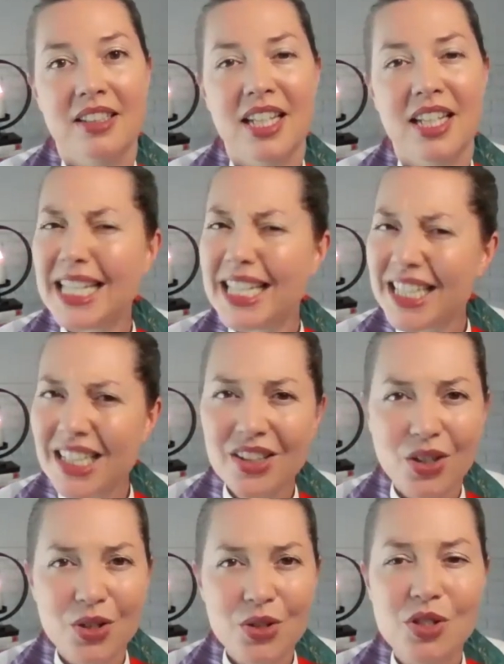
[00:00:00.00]
And in
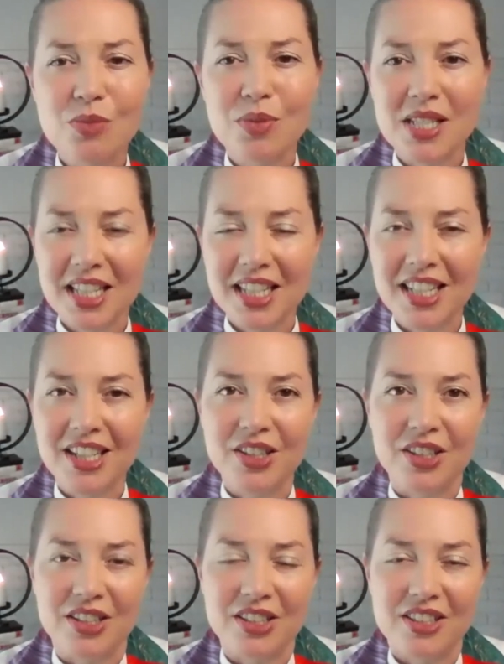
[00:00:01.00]
those
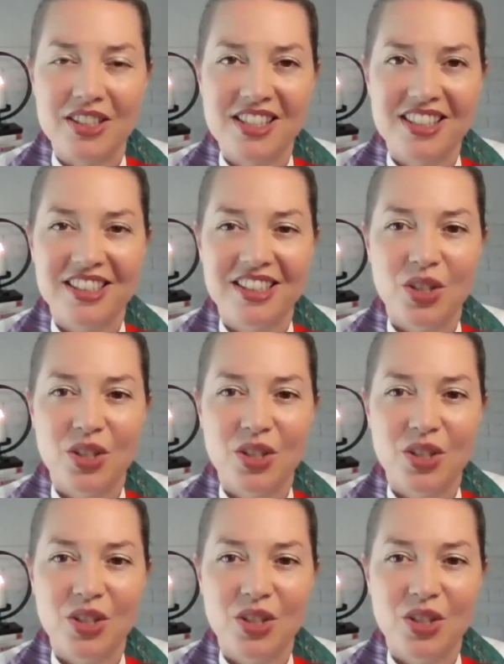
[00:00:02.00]
particulars,